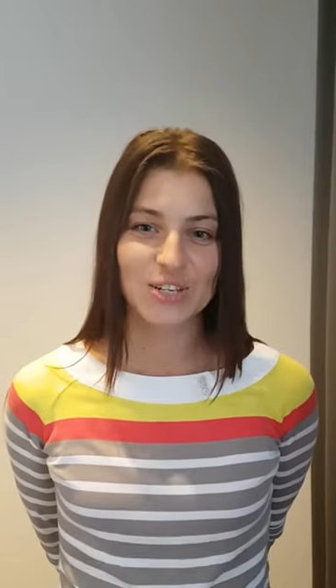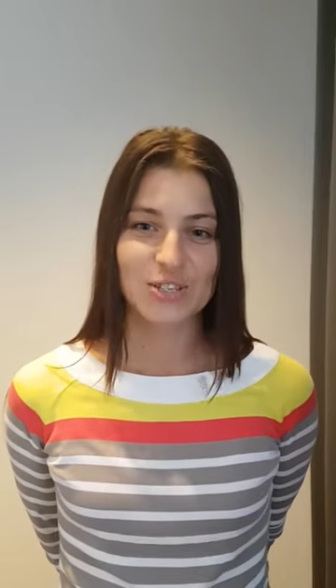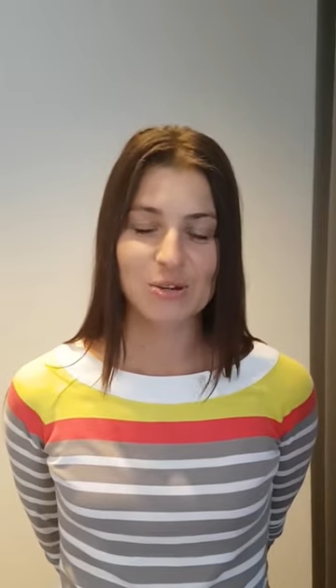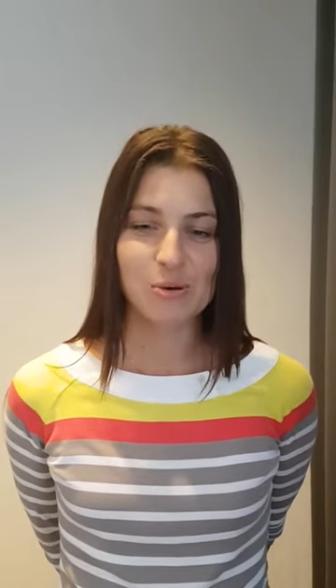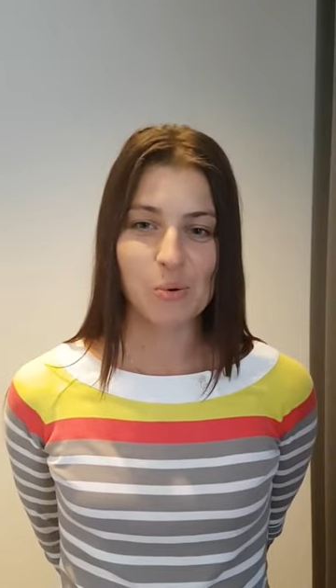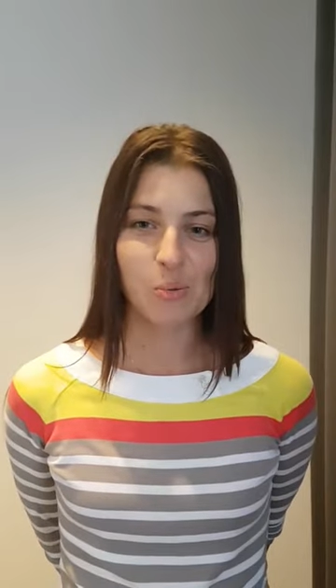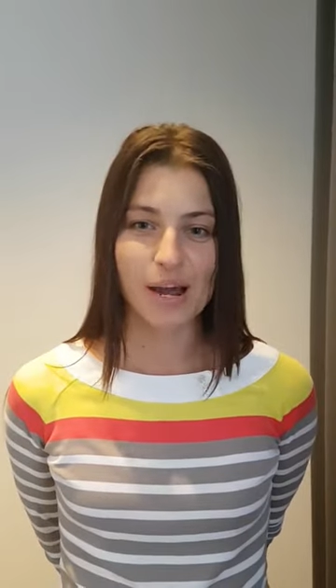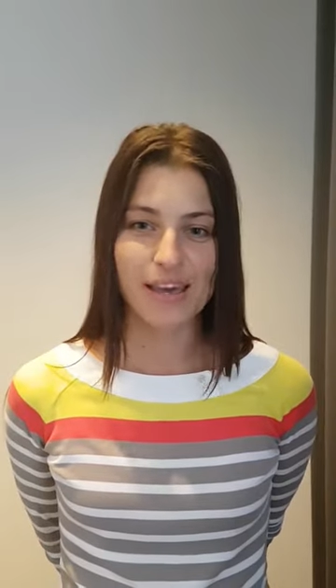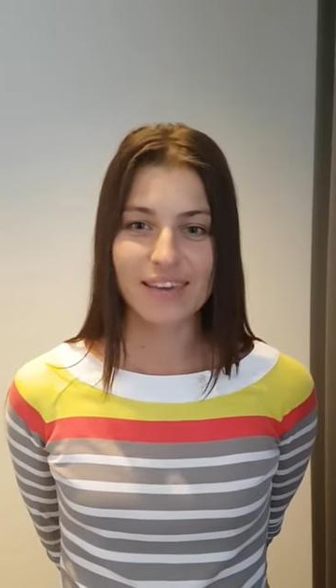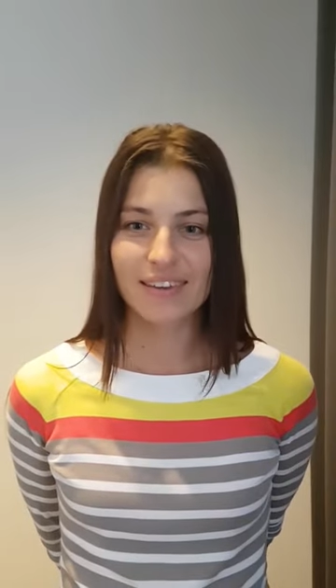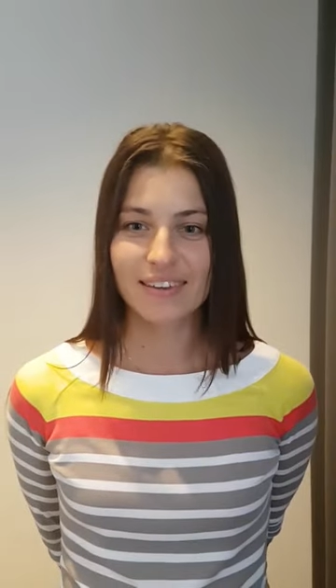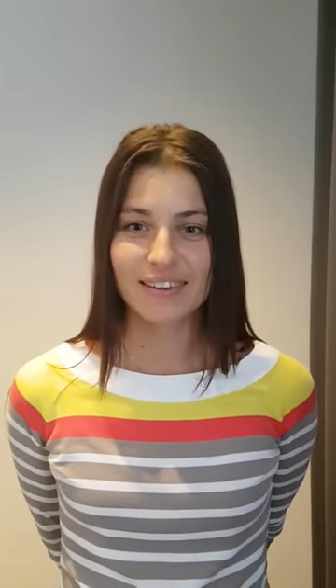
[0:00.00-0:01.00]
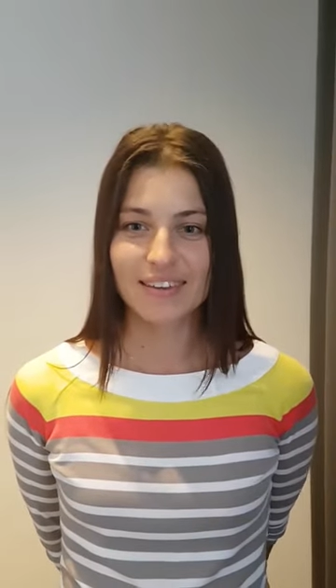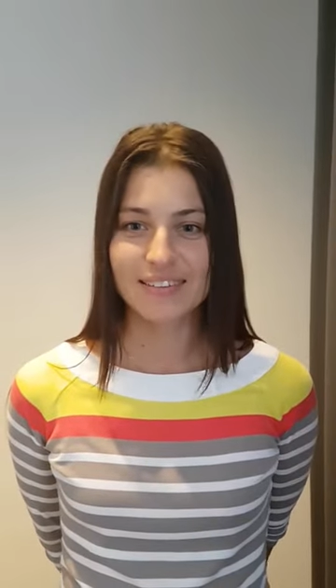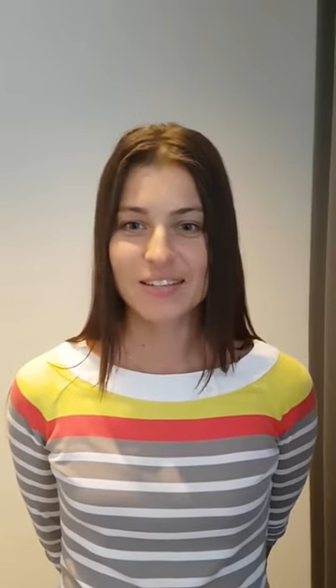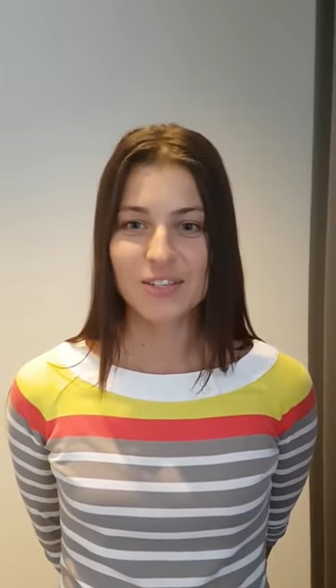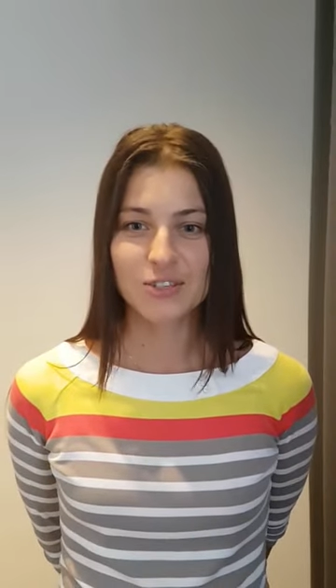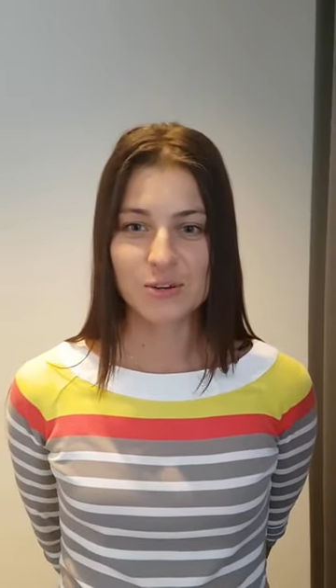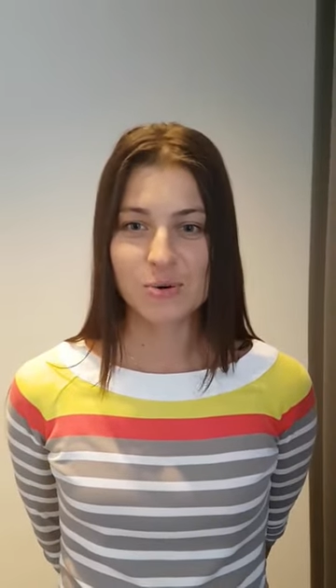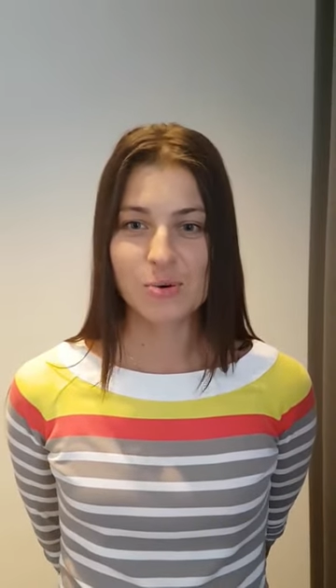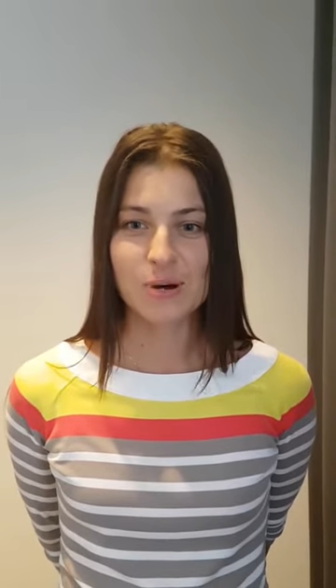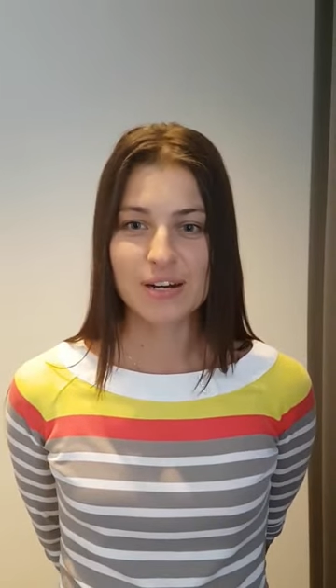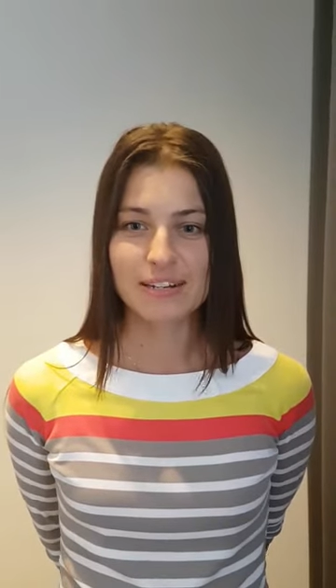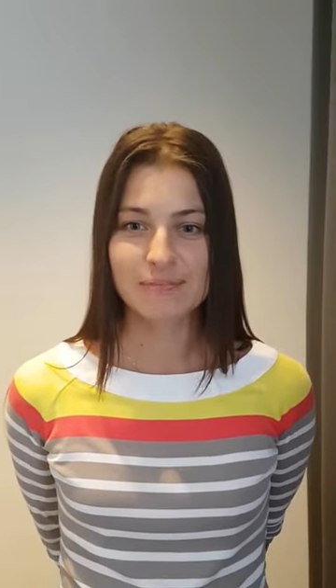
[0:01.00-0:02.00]
So why is it
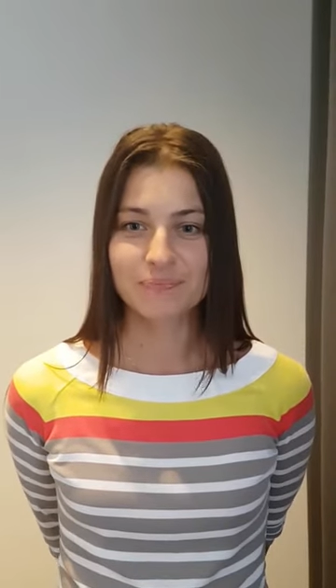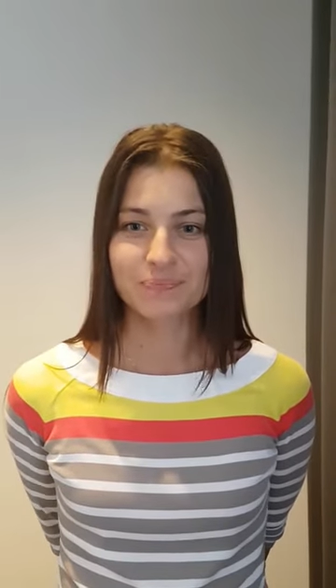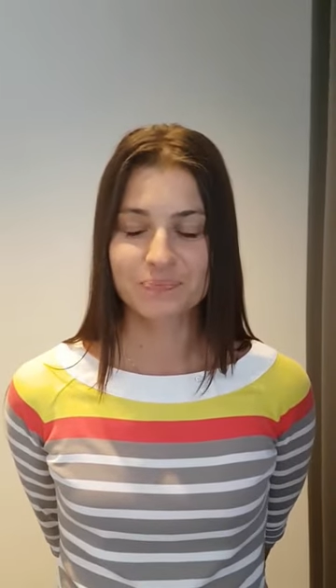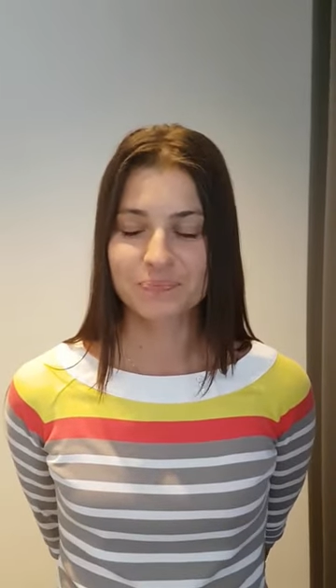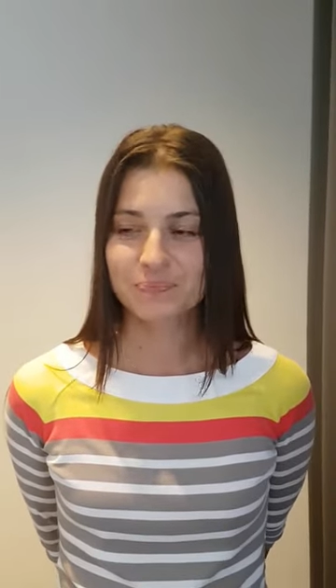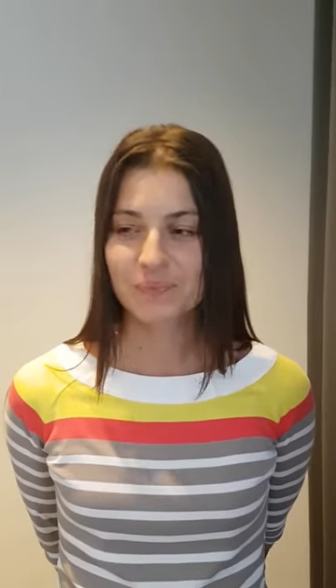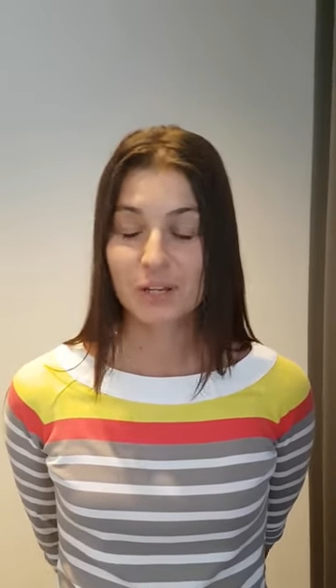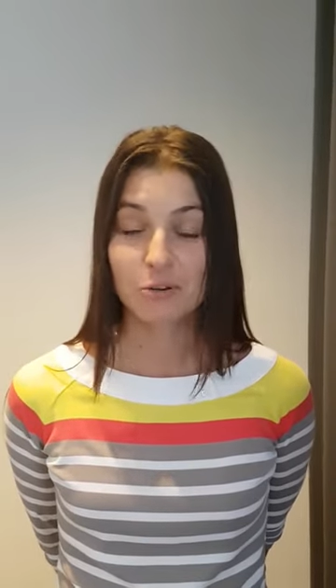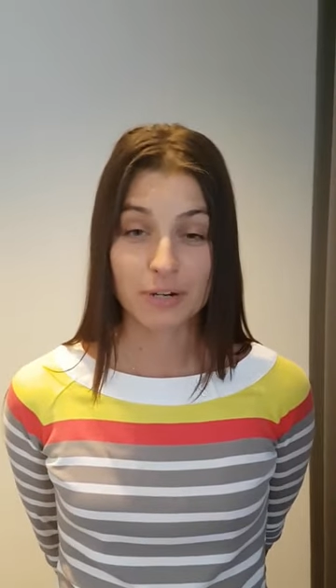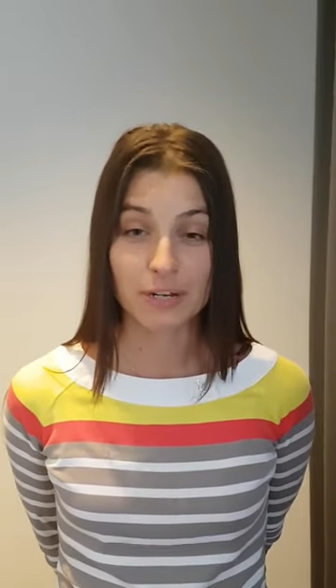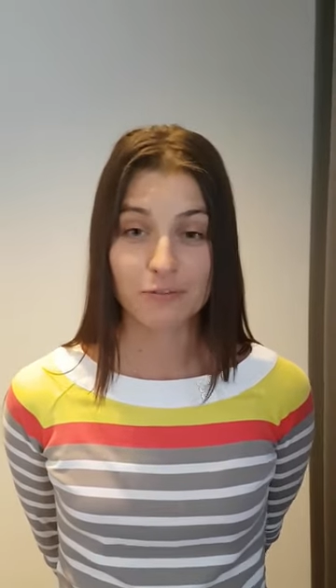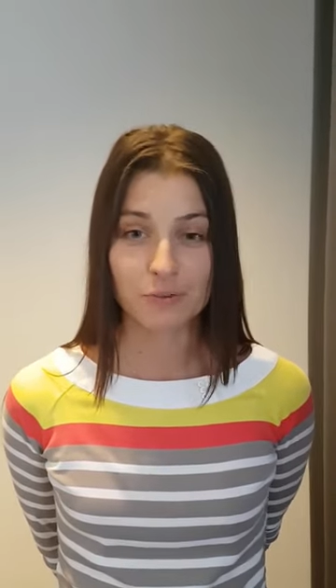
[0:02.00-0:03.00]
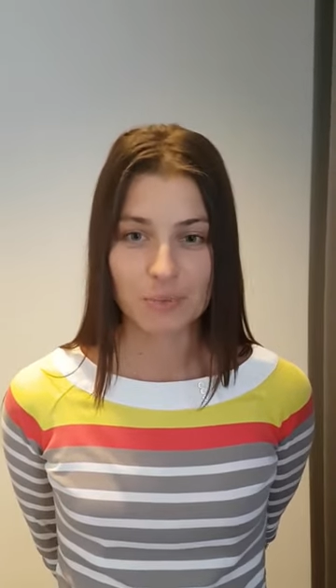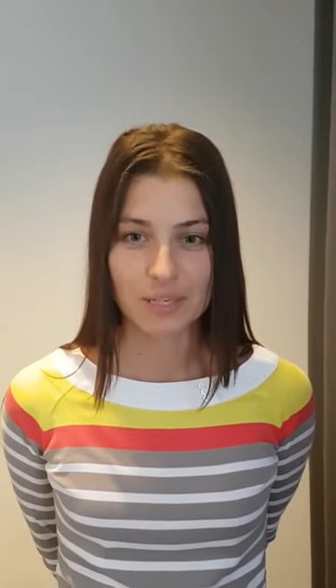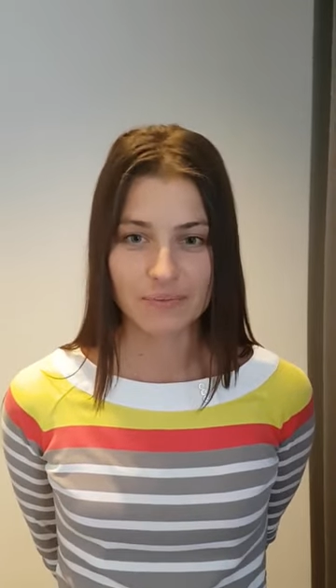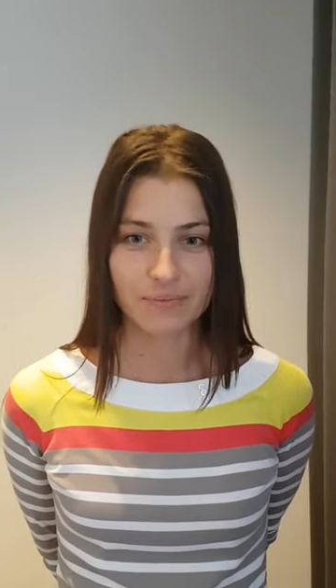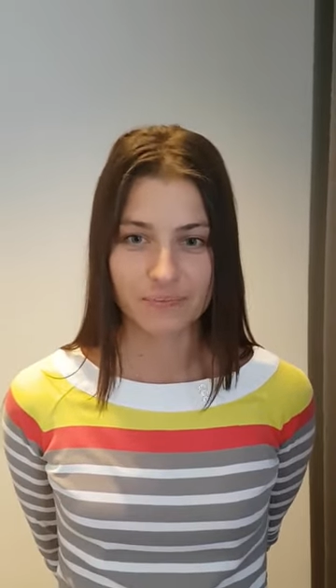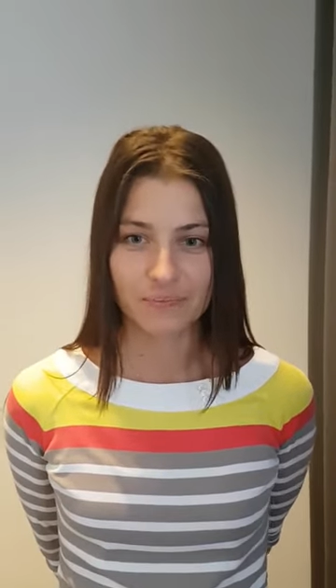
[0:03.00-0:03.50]
so great for me?